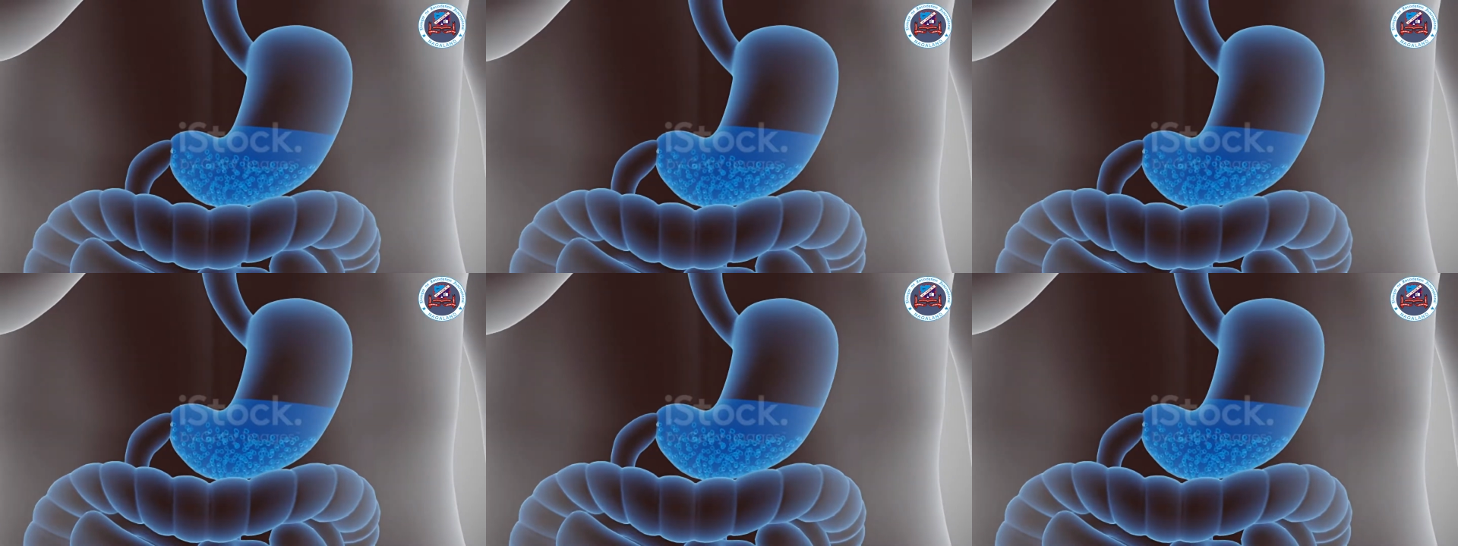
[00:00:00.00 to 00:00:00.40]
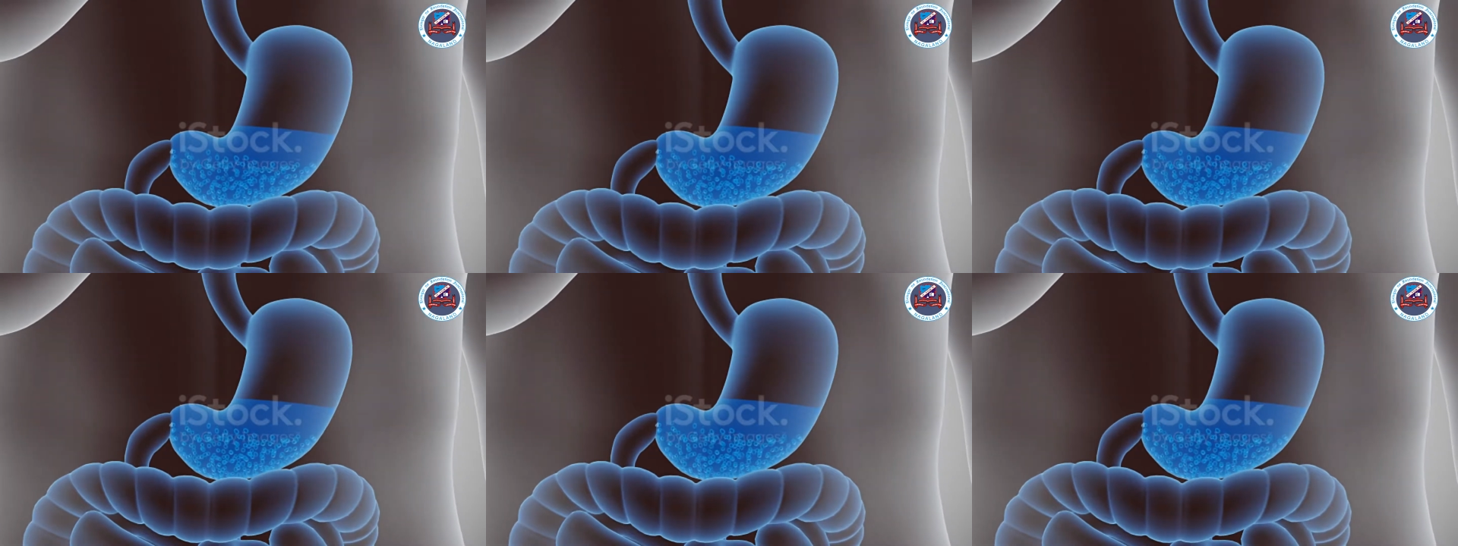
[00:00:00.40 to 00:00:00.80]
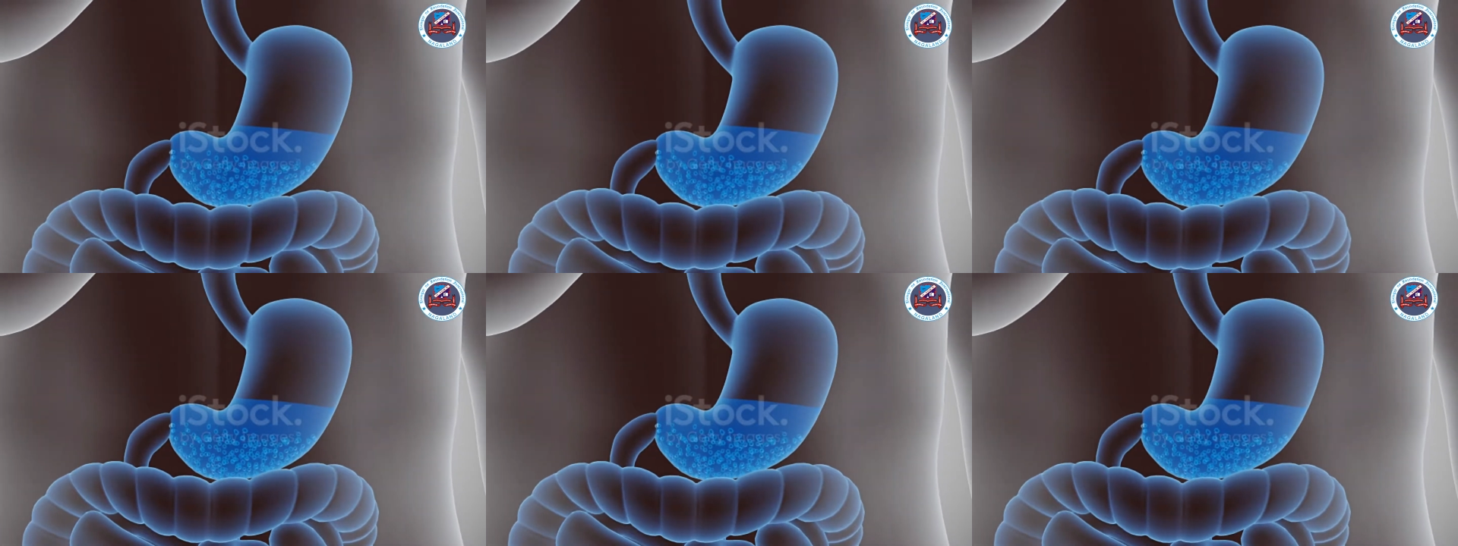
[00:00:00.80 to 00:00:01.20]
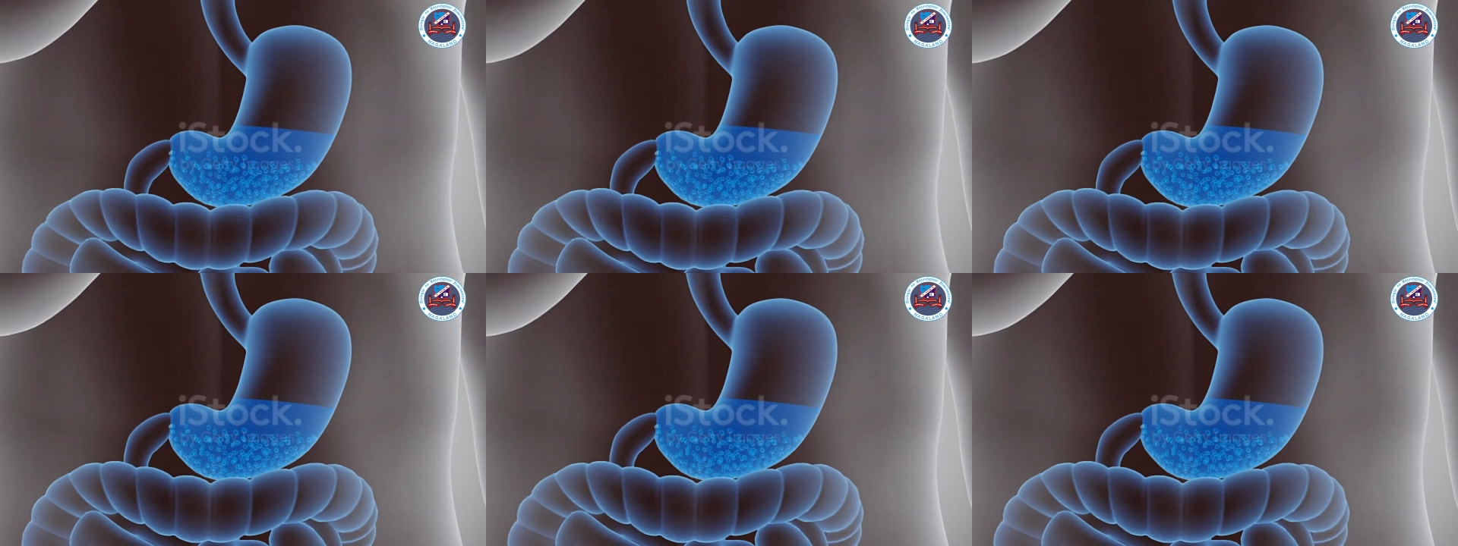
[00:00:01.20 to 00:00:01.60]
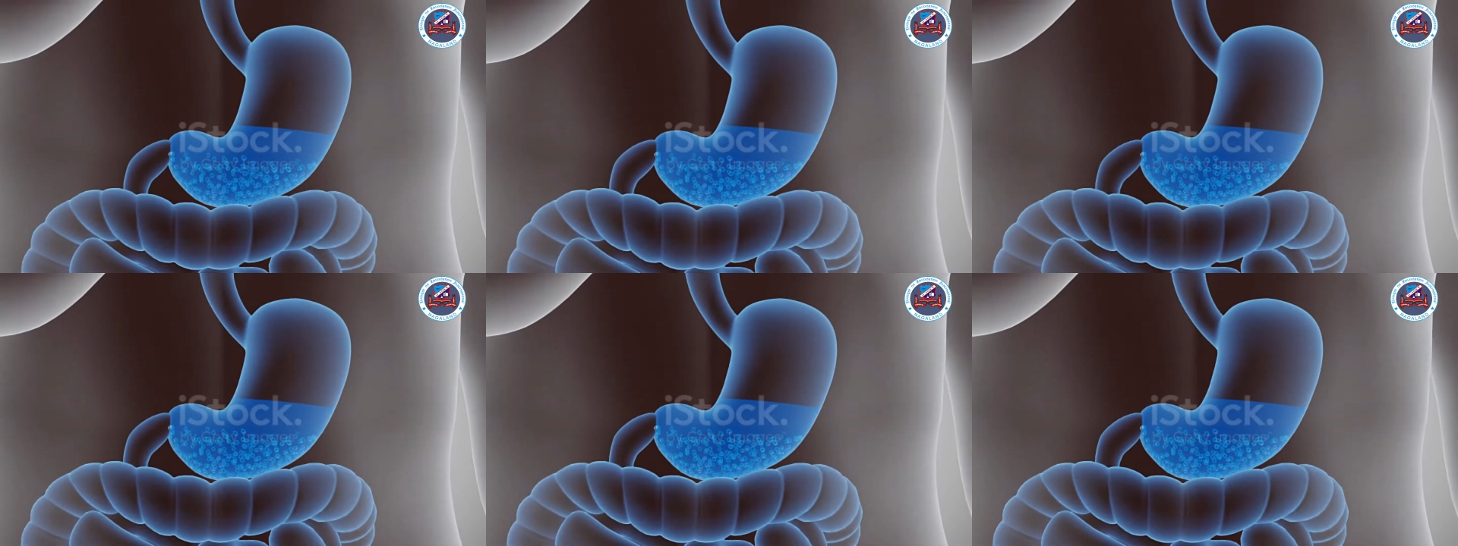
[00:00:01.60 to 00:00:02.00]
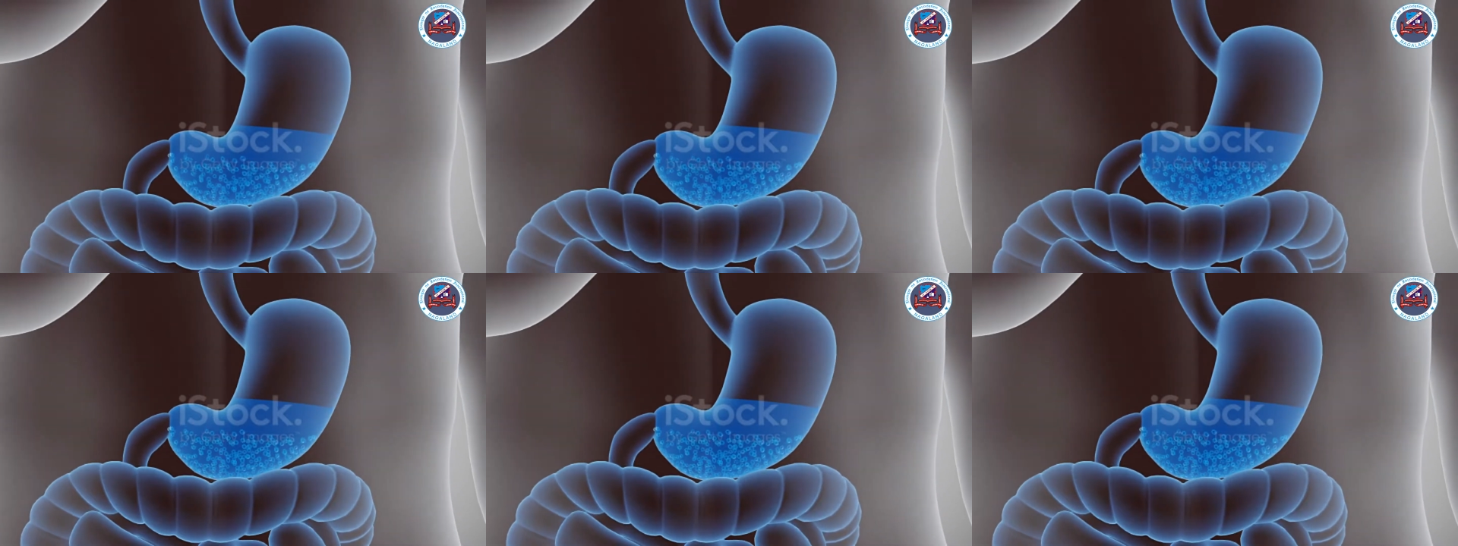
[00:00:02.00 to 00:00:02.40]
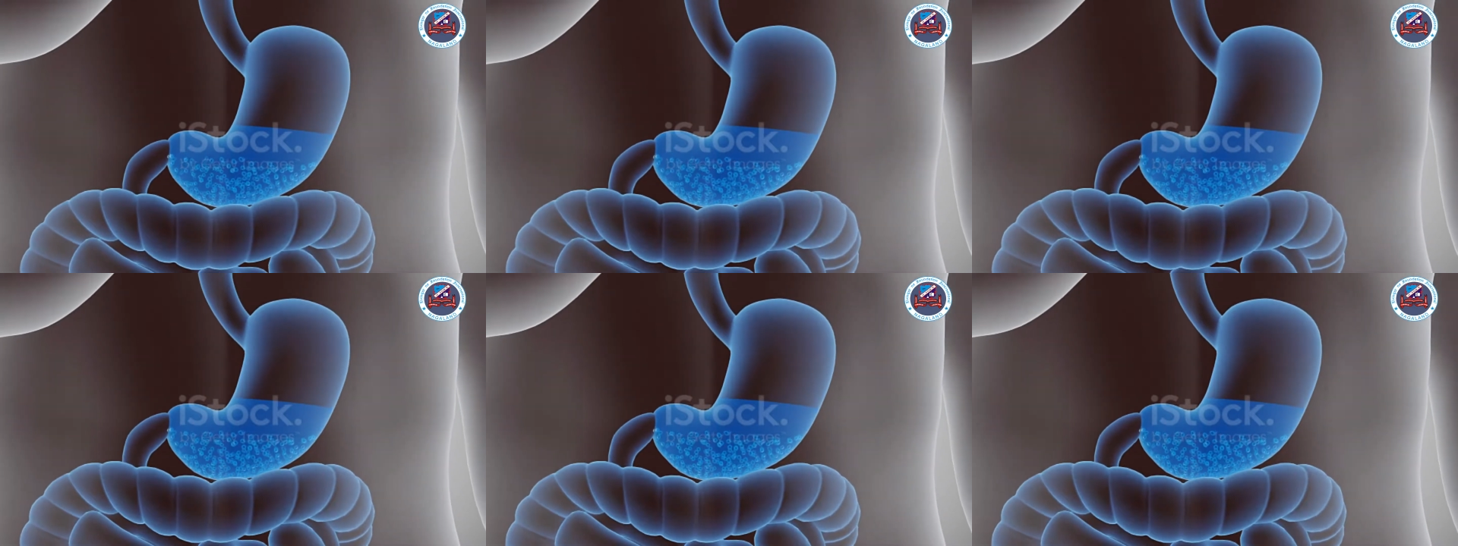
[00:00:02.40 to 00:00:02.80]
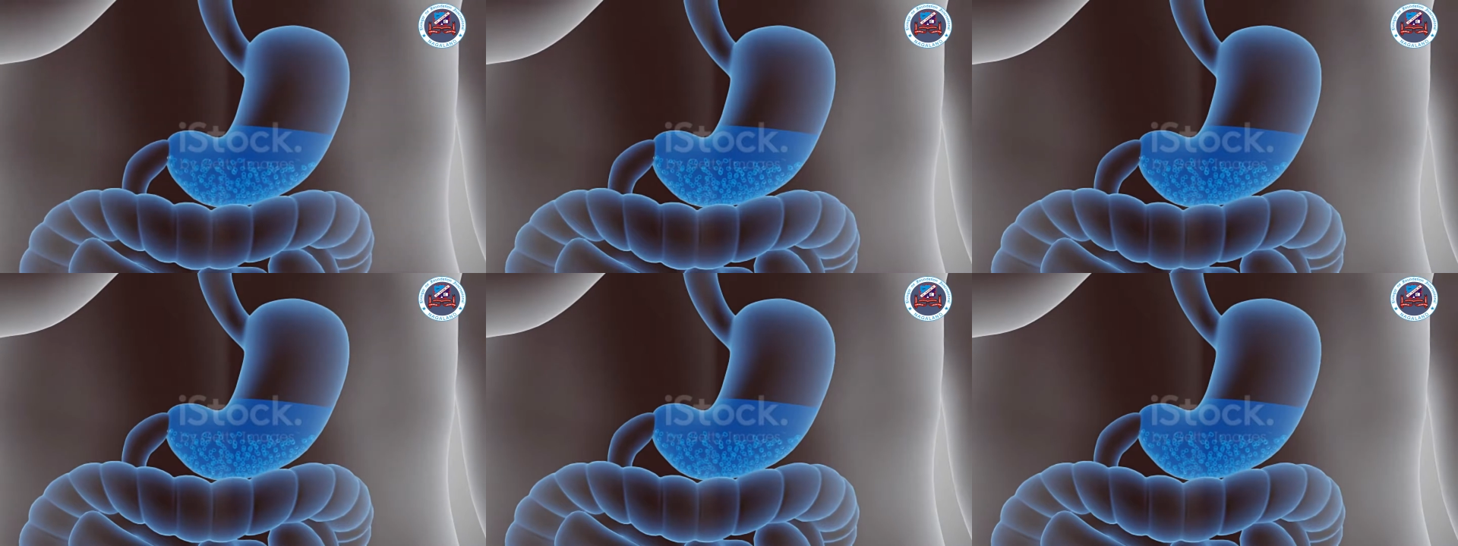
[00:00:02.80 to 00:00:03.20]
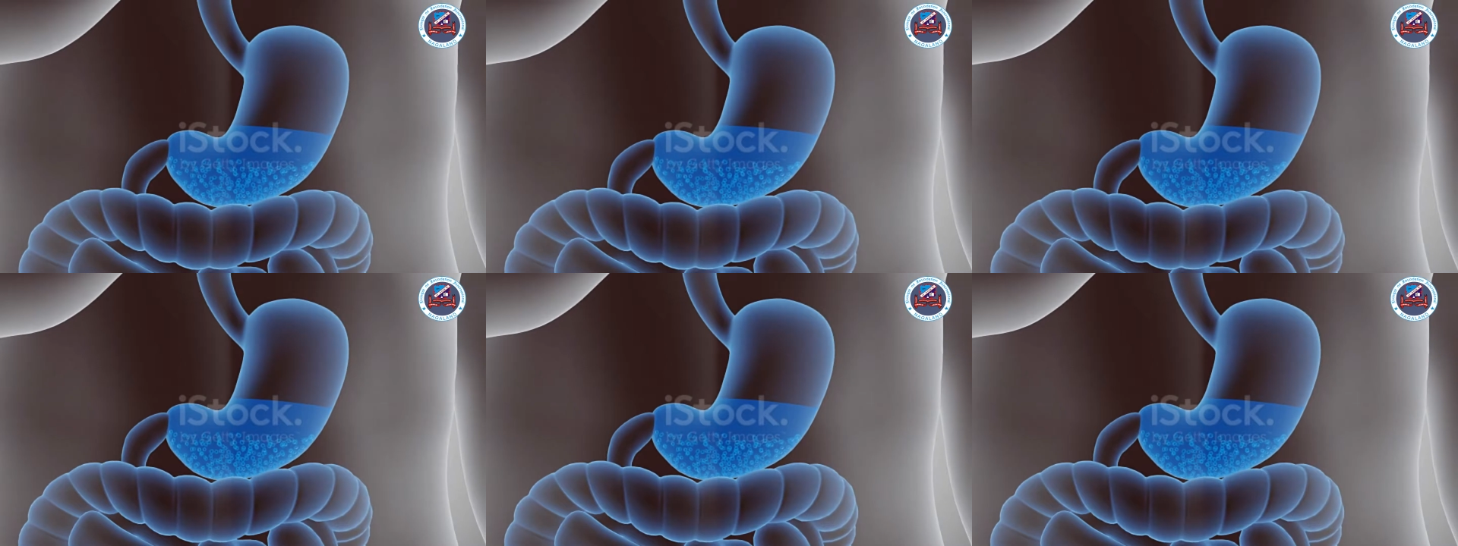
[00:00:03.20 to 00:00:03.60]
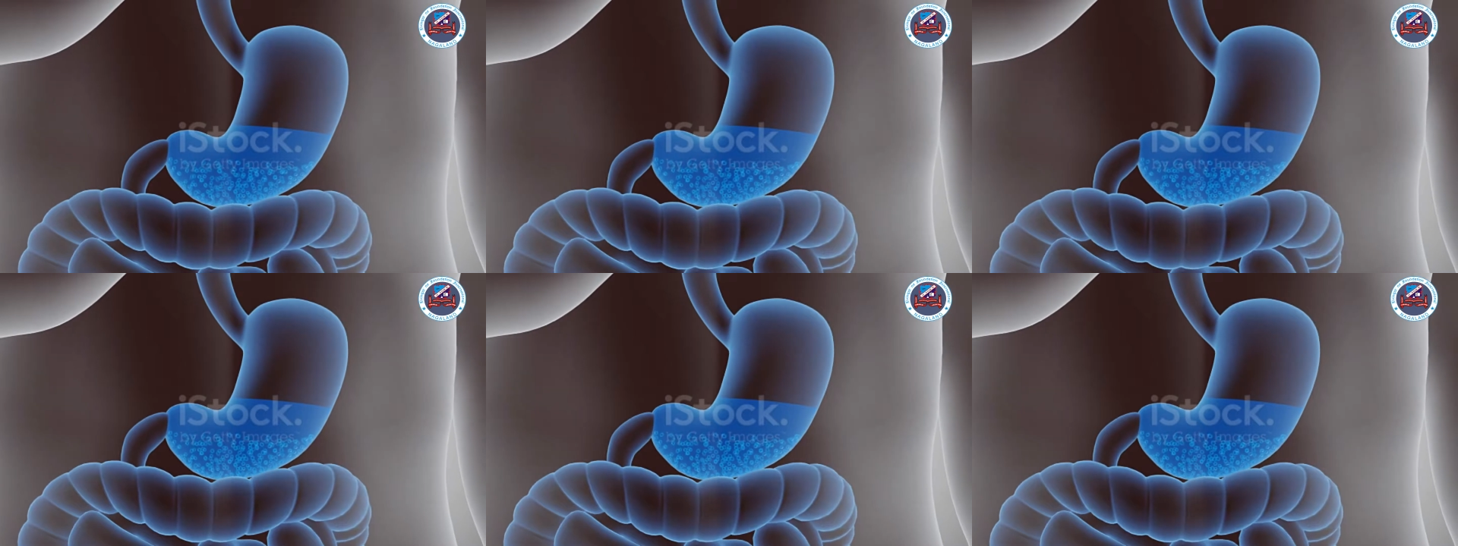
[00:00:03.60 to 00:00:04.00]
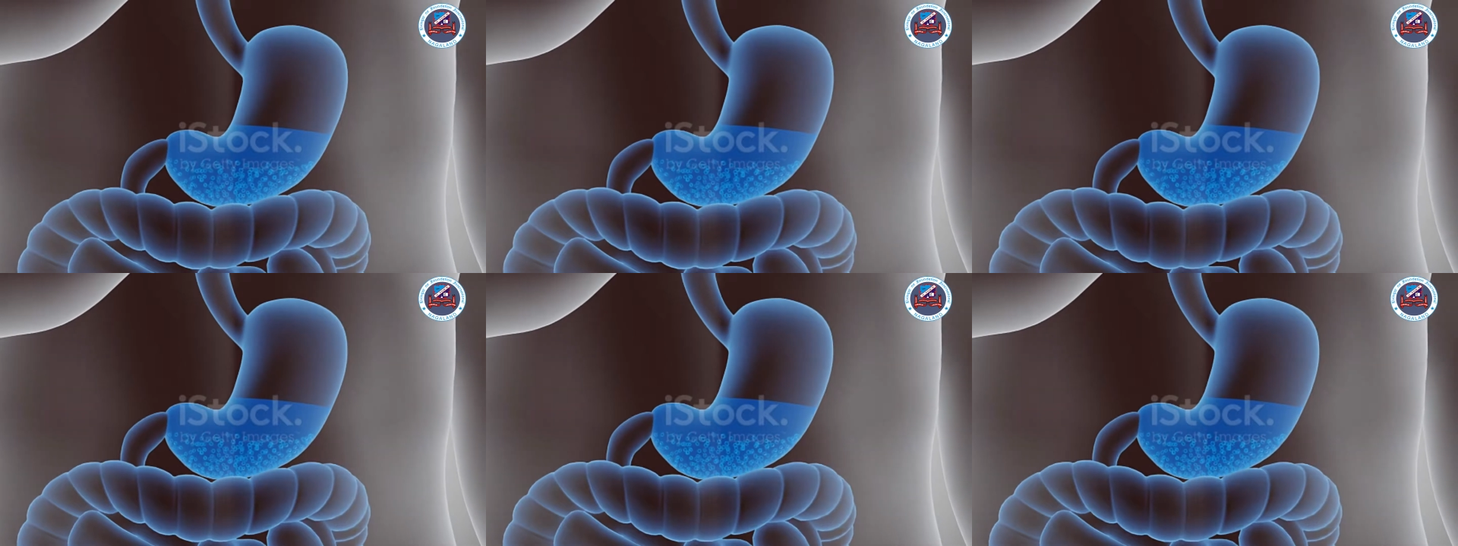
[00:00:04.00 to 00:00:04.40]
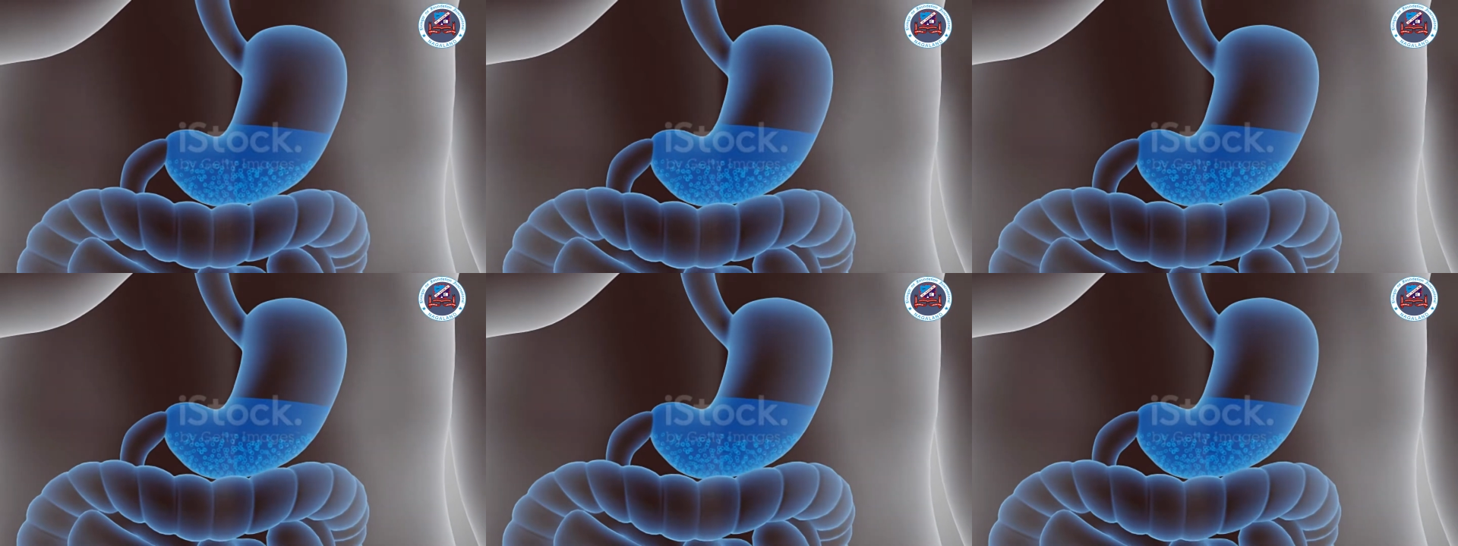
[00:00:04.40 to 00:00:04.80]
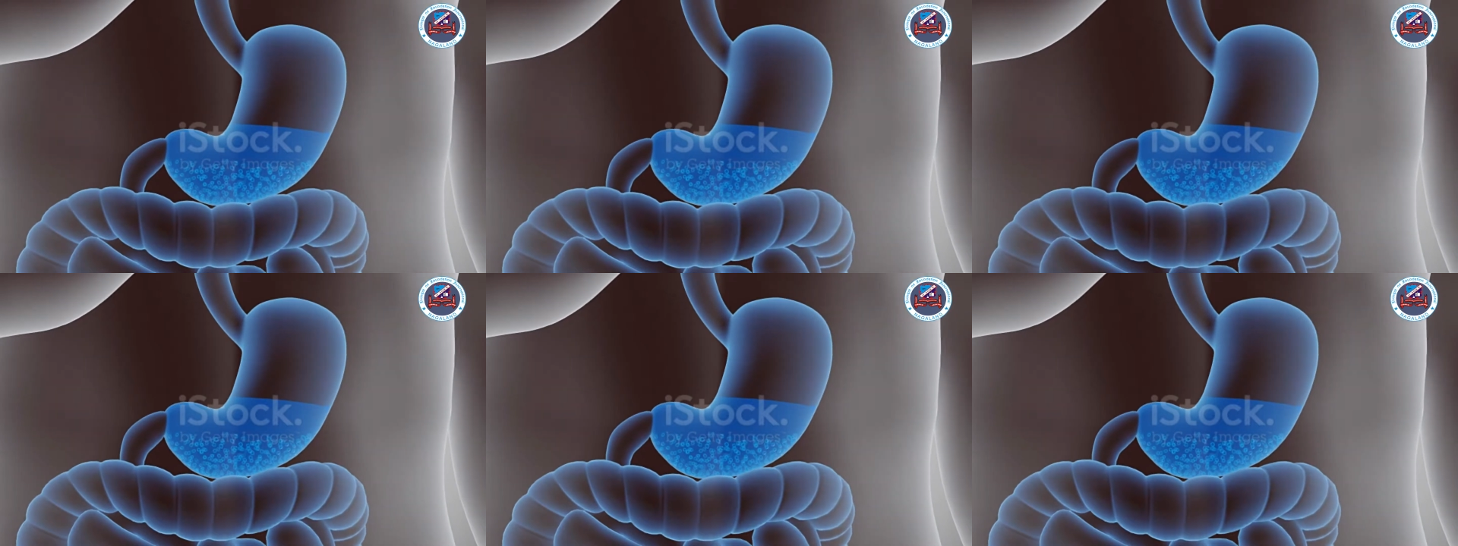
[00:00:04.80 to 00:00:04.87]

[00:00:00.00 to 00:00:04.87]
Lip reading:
[unreadable: no face in view]